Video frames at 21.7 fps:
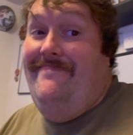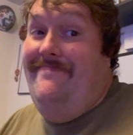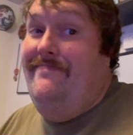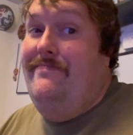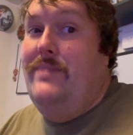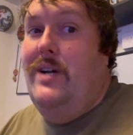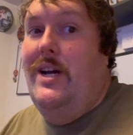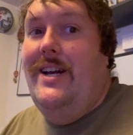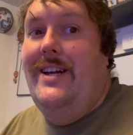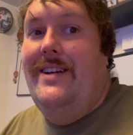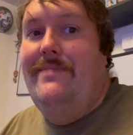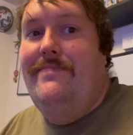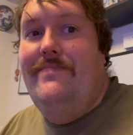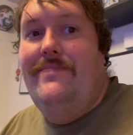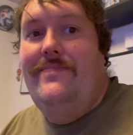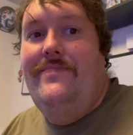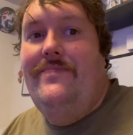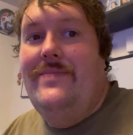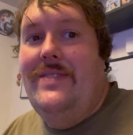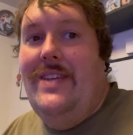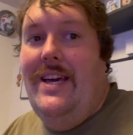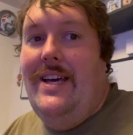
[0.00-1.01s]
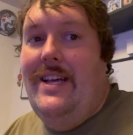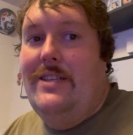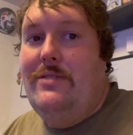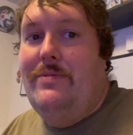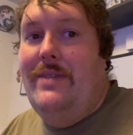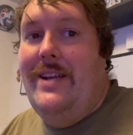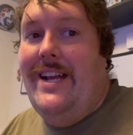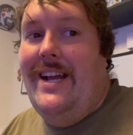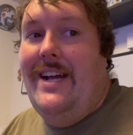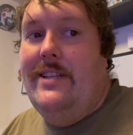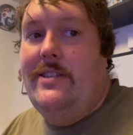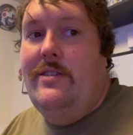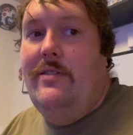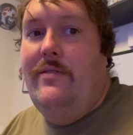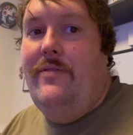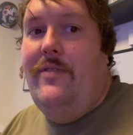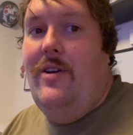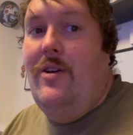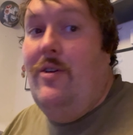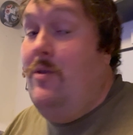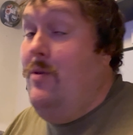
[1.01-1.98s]
But yeah, that's what I got so
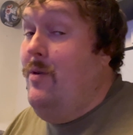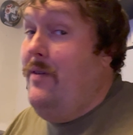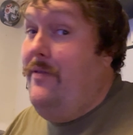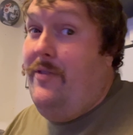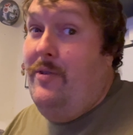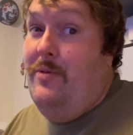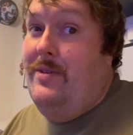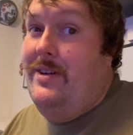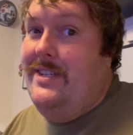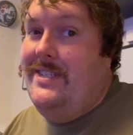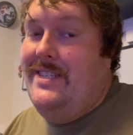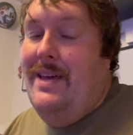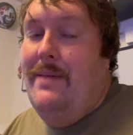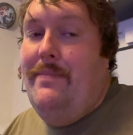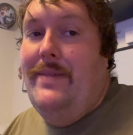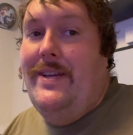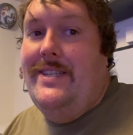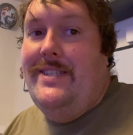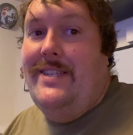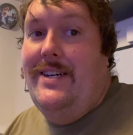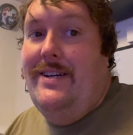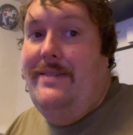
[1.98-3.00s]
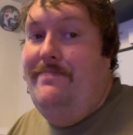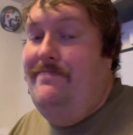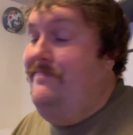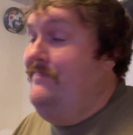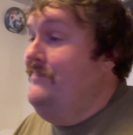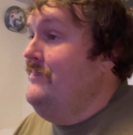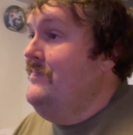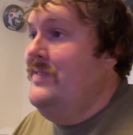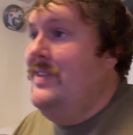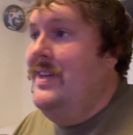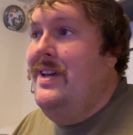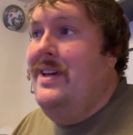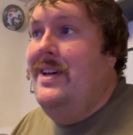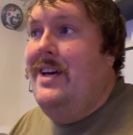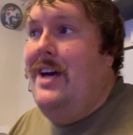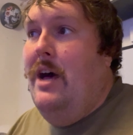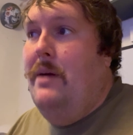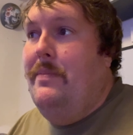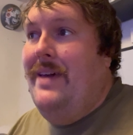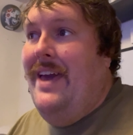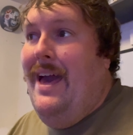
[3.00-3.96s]
far. Or if you want to send me some,
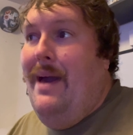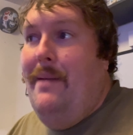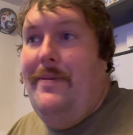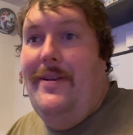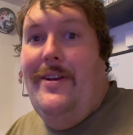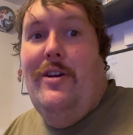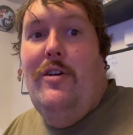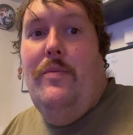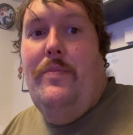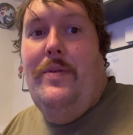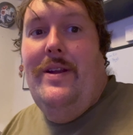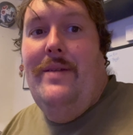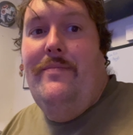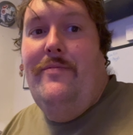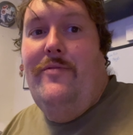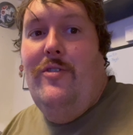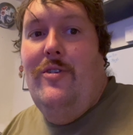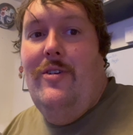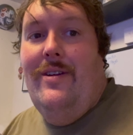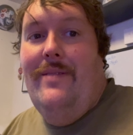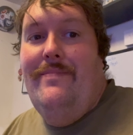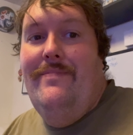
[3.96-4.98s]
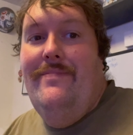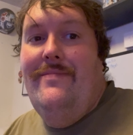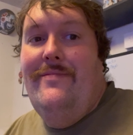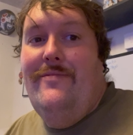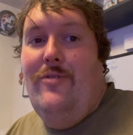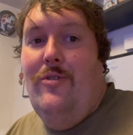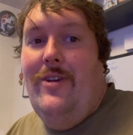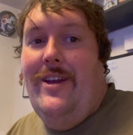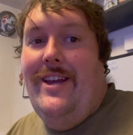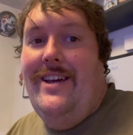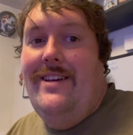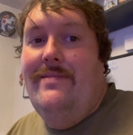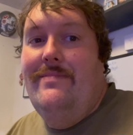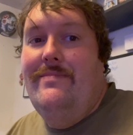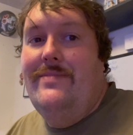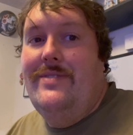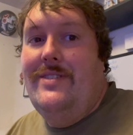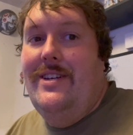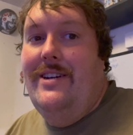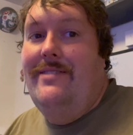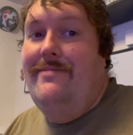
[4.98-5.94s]
I'll be happy to open them for you.
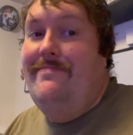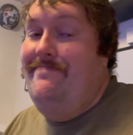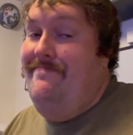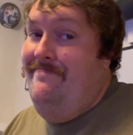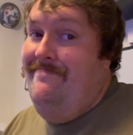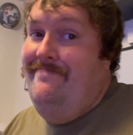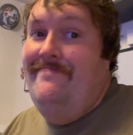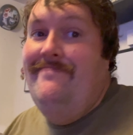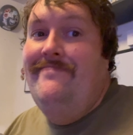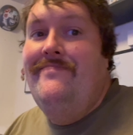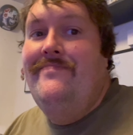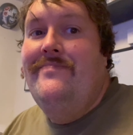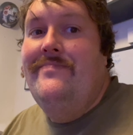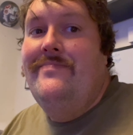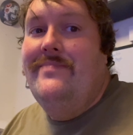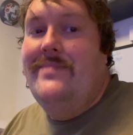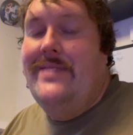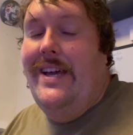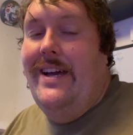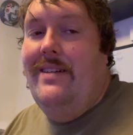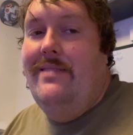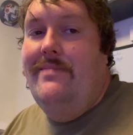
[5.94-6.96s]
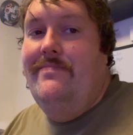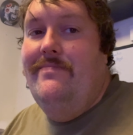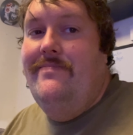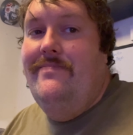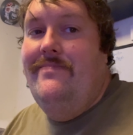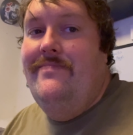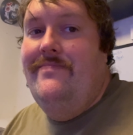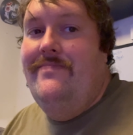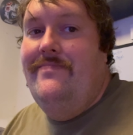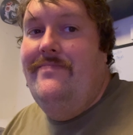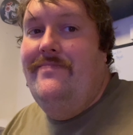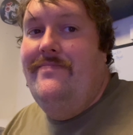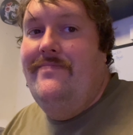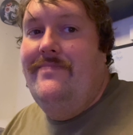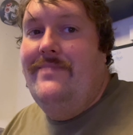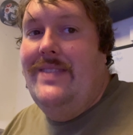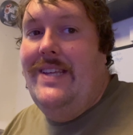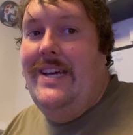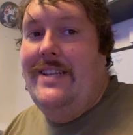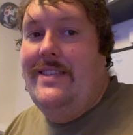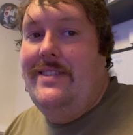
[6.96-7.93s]
So yeah,
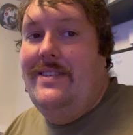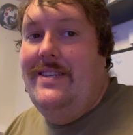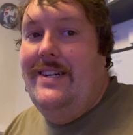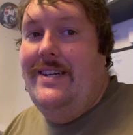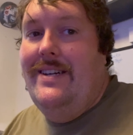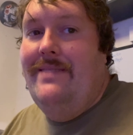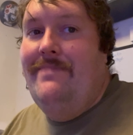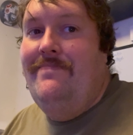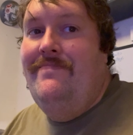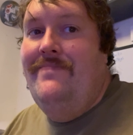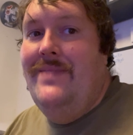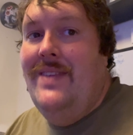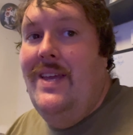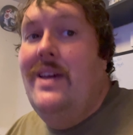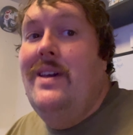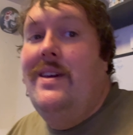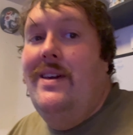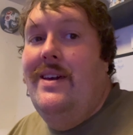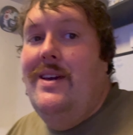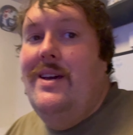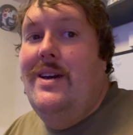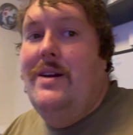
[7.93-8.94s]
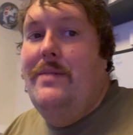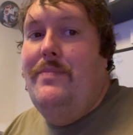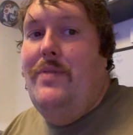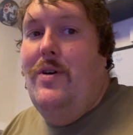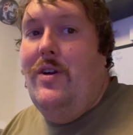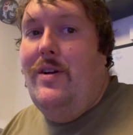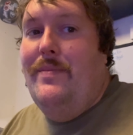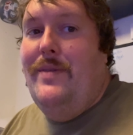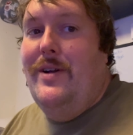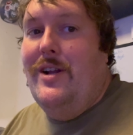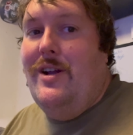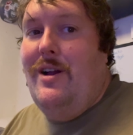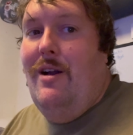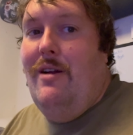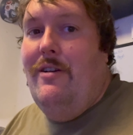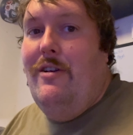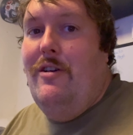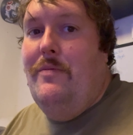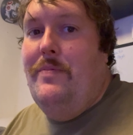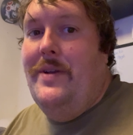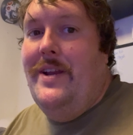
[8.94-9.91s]
that's a Pokemon card
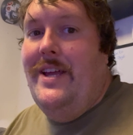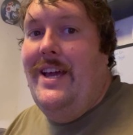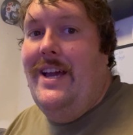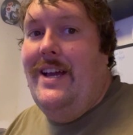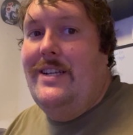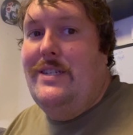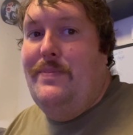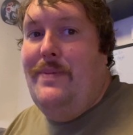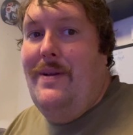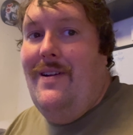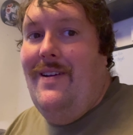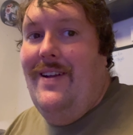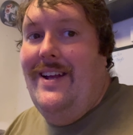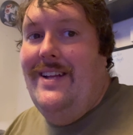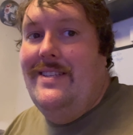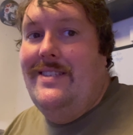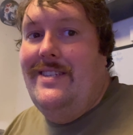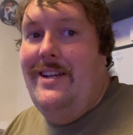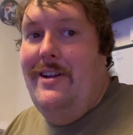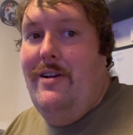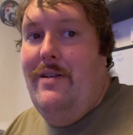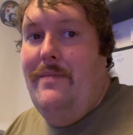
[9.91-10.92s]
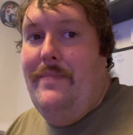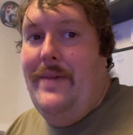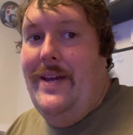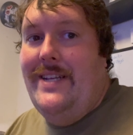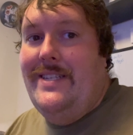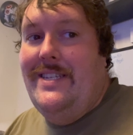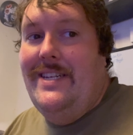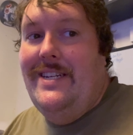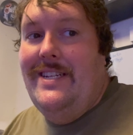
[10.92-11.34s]
opening experience here on Big C